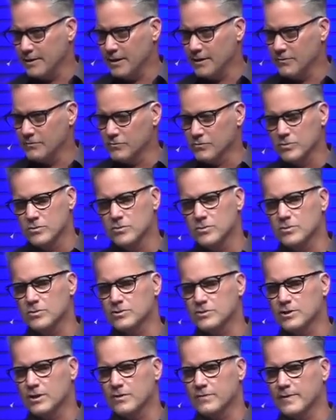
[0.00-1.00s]
Our
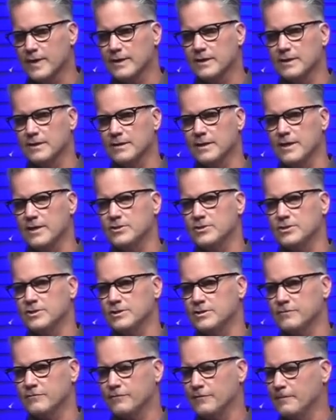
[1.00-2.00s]
rules, our
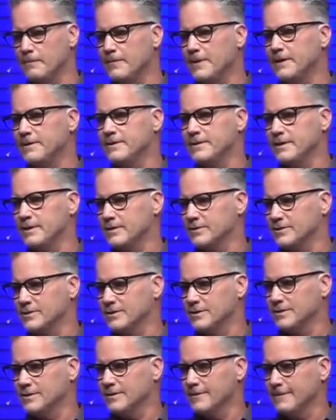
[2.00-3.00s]
regulations forbid this,
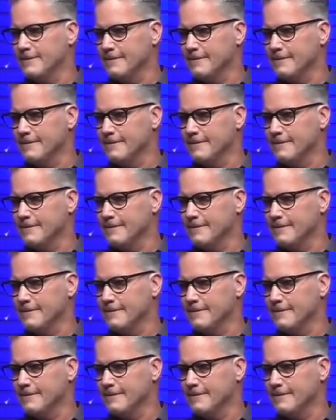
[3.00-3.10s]
and